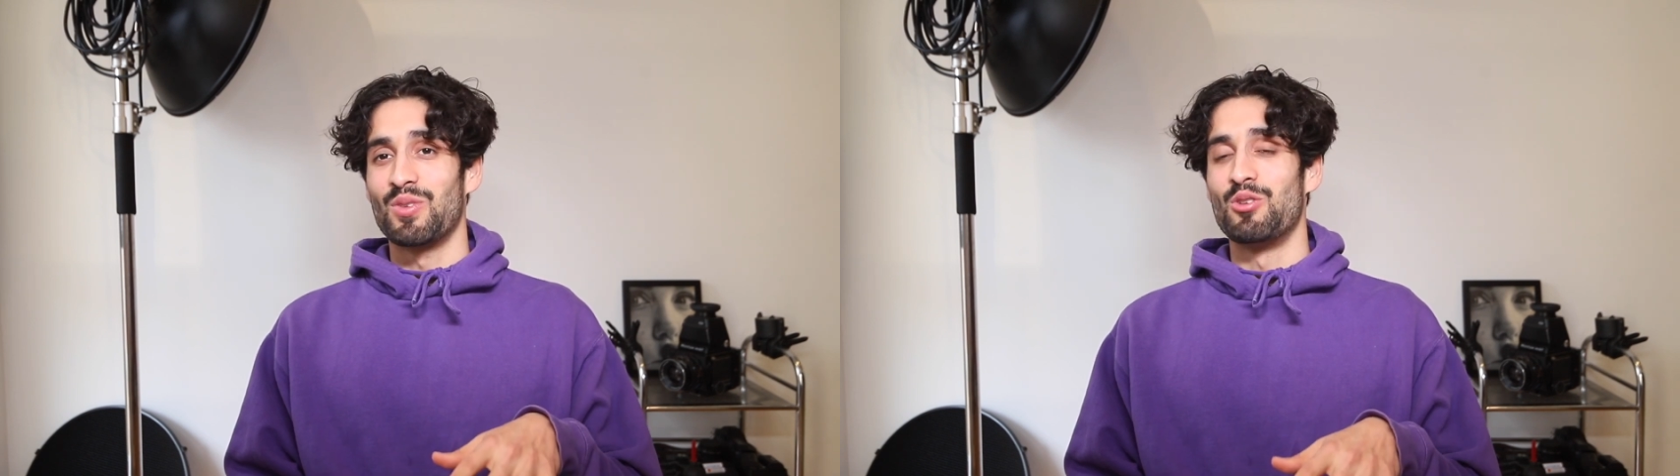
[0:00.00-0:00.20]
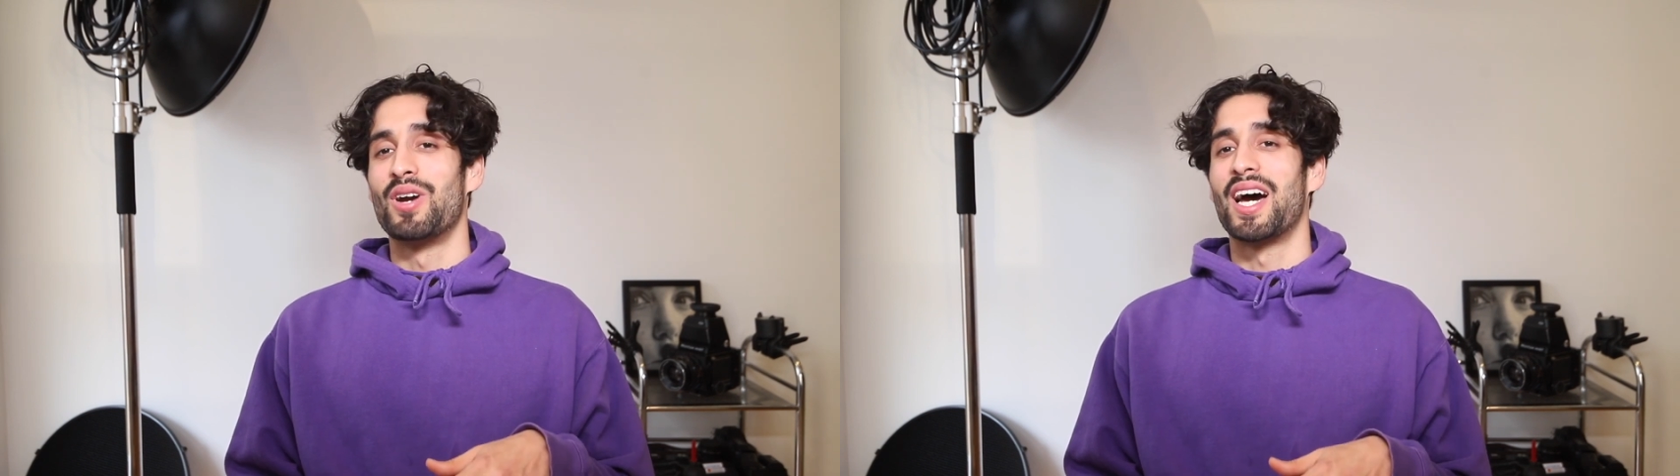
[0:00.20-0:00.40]

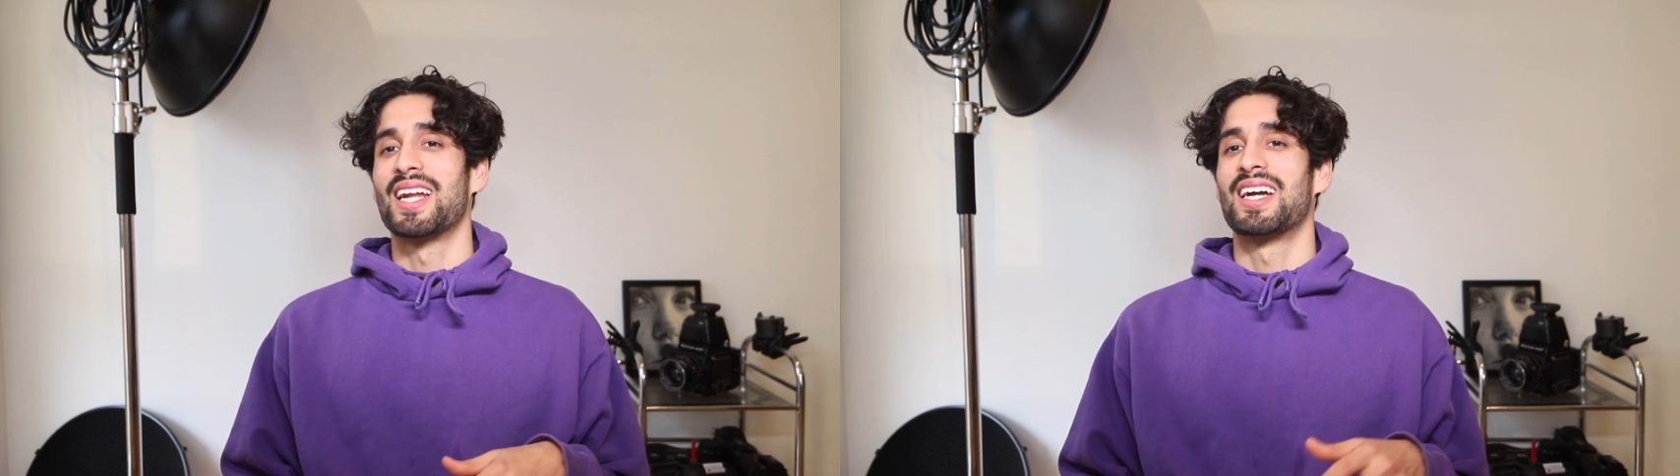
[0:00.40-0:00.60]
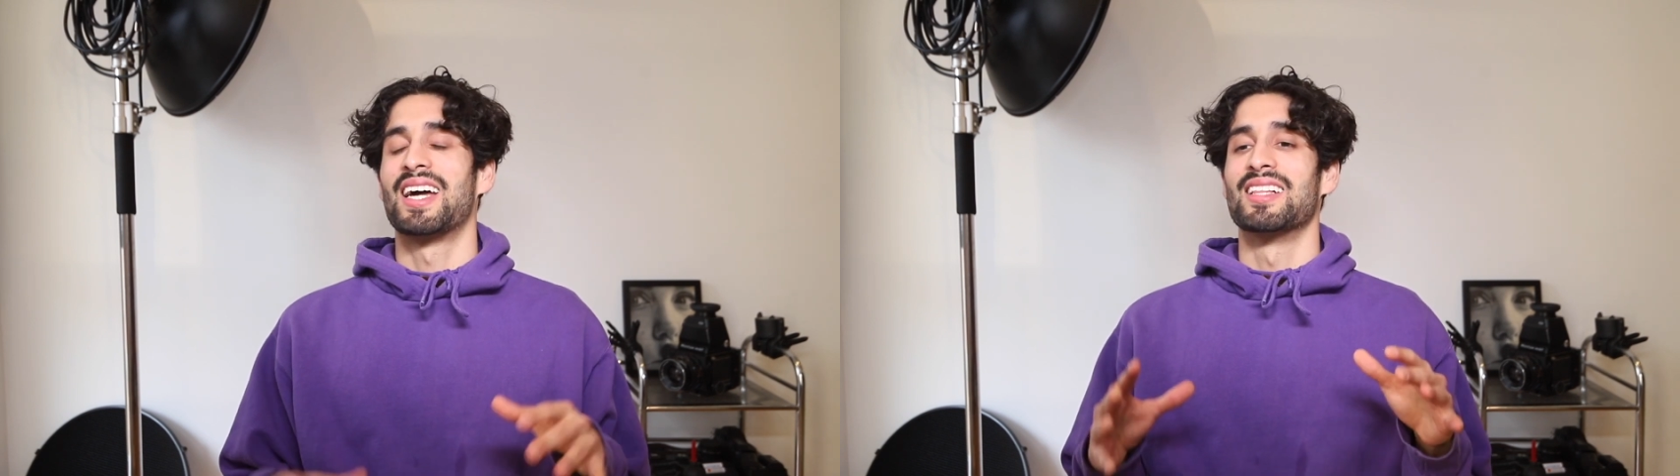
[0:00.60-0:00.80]
you
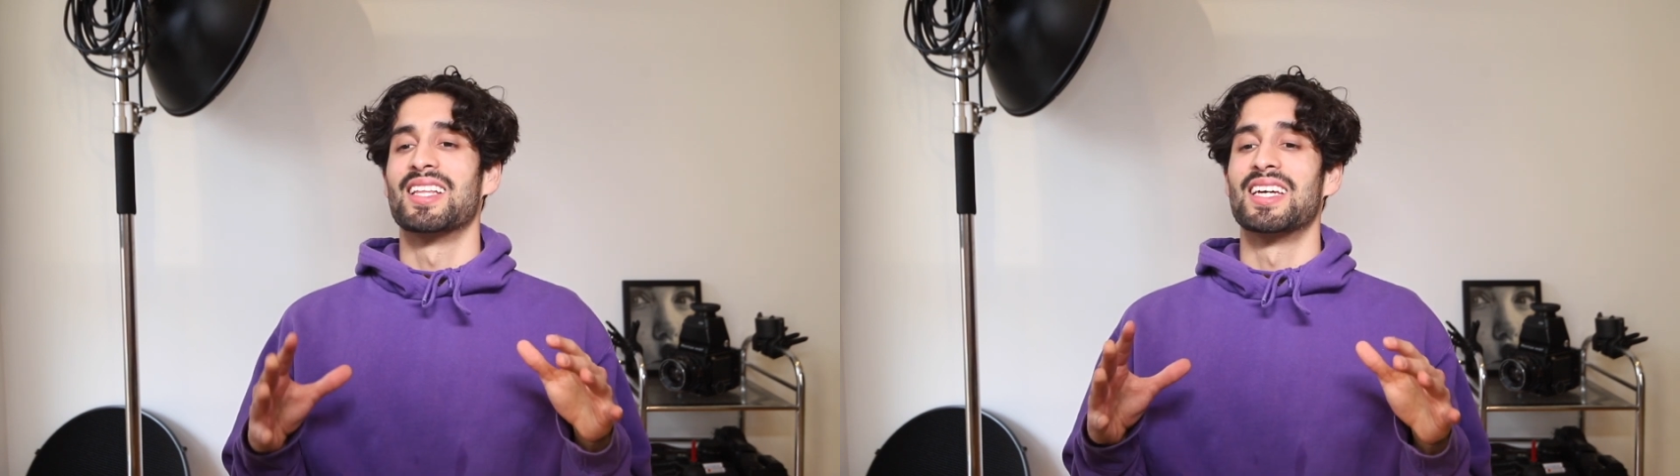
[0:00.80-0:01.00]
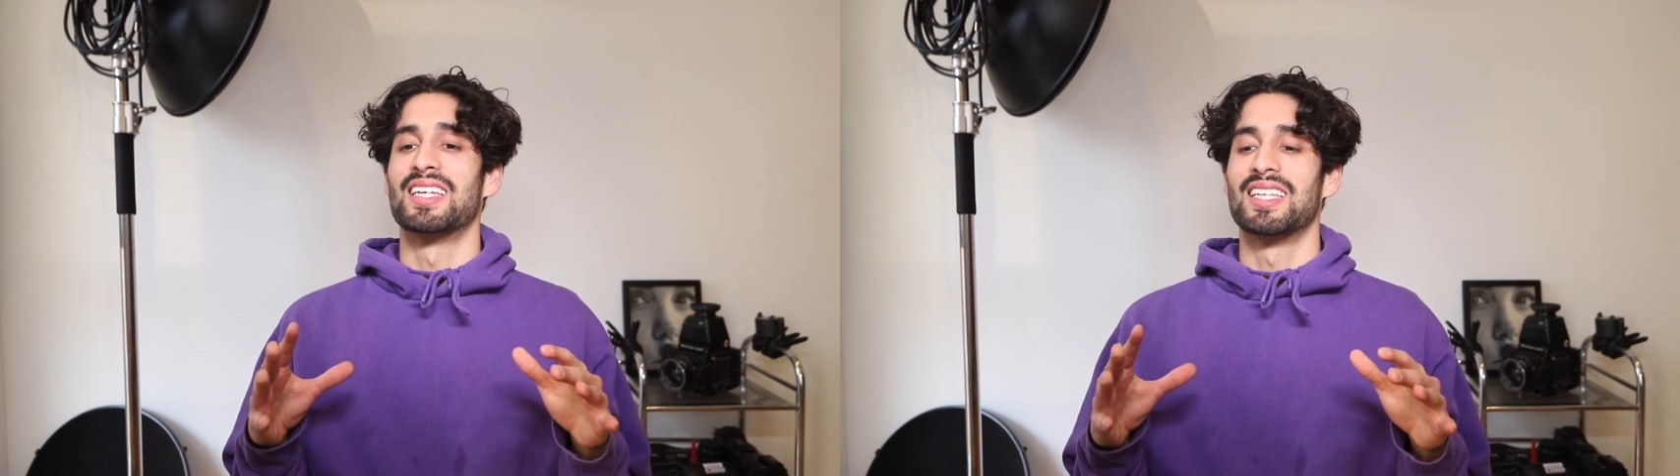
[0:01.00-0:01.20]
gotta kind of
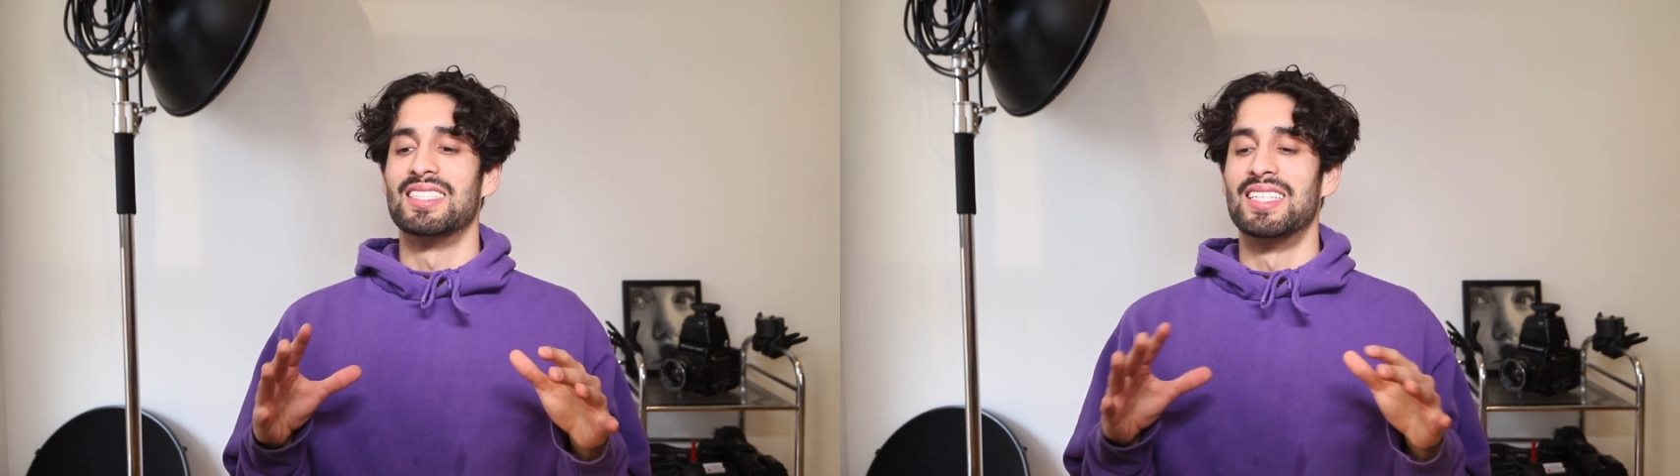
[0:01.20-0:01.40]
like